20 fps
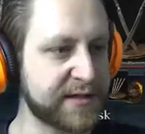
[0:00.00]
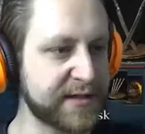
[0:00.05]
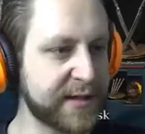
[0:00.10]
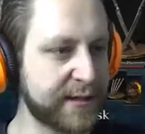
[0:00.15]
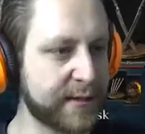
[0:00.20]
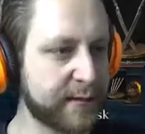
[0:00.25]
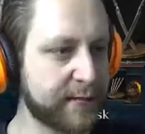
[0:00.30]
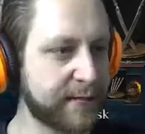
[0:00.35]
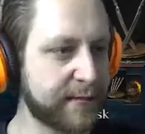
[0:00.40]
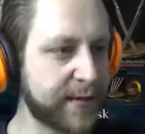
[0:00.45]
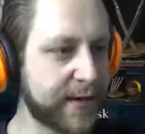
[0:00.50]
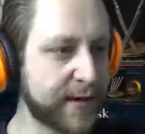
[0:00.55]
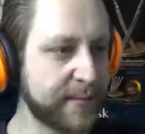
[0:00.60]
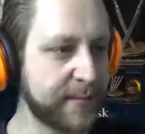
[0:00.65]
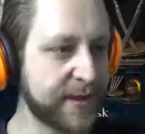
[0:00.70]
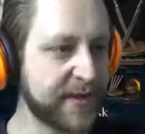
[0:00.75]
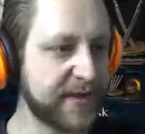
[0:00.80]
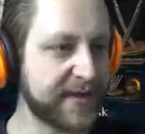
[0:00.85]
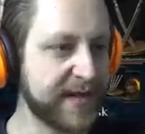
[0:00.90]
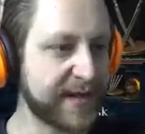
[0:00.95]
so far
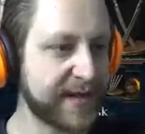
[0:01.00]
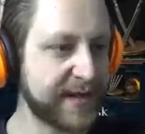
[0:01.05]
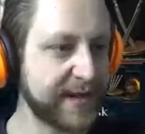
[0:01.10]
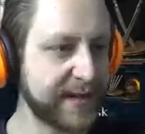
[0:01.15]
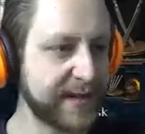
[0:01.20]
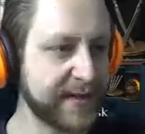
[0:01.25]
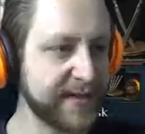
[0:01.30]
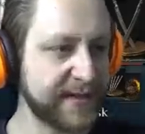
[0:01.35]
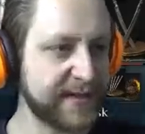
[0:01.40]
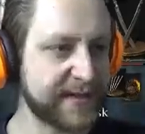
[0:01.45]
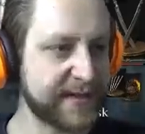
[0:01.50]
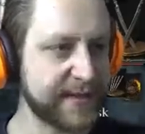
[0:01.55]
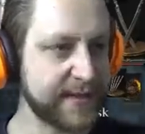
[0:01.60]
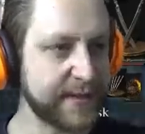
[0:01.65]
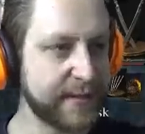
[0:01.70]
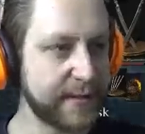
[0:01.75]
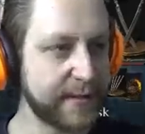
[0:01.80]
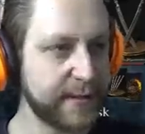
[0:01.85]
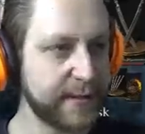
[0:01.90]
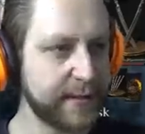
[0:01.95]
my tactic is
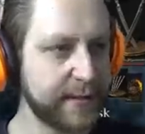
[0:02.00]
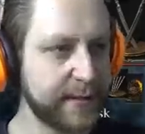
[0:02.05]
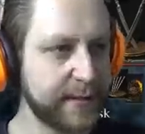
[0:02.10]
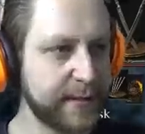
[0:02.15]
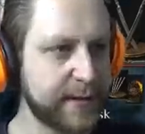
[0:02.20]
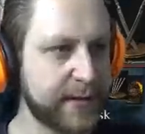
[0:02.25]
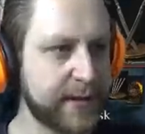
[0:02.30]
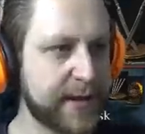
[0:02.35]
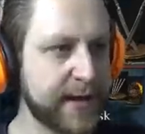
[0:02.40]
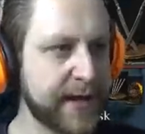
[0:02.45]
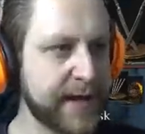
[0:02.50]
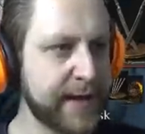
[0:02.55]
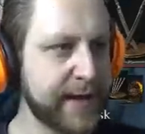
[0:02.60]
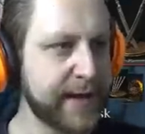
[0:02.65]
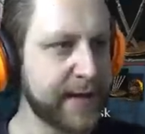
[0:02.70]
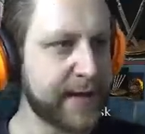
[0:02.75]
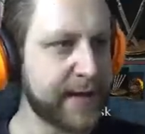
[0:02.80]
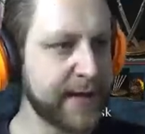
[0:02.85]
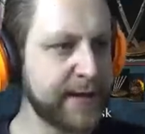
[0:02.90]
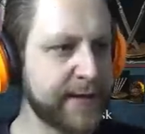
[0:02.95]

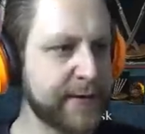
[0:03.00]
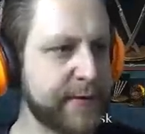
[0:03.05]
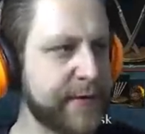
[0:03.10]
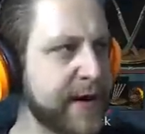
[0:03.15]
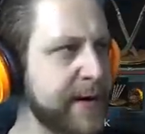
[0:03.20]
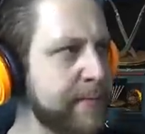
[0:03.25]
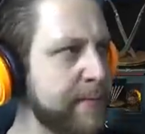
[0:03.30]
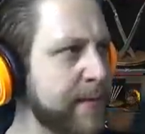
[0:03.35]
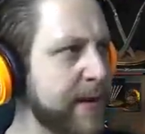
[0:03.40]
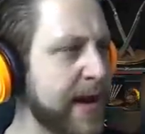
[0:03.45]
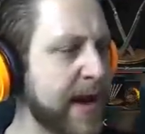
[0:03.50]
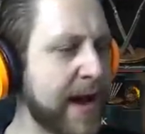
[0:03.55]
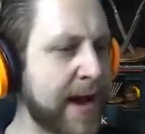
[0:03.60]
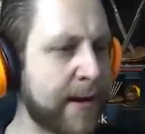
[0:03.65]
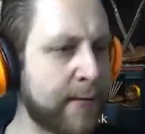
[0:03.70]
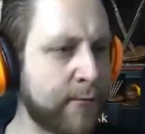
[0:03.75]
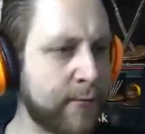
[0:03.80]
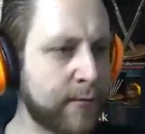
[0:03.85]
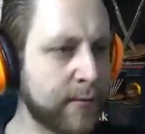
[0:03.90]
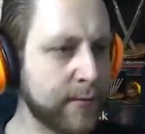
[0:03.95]
getting under him,
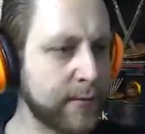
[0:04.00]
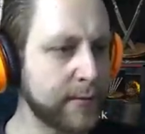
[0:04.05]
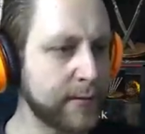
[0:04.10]
ow,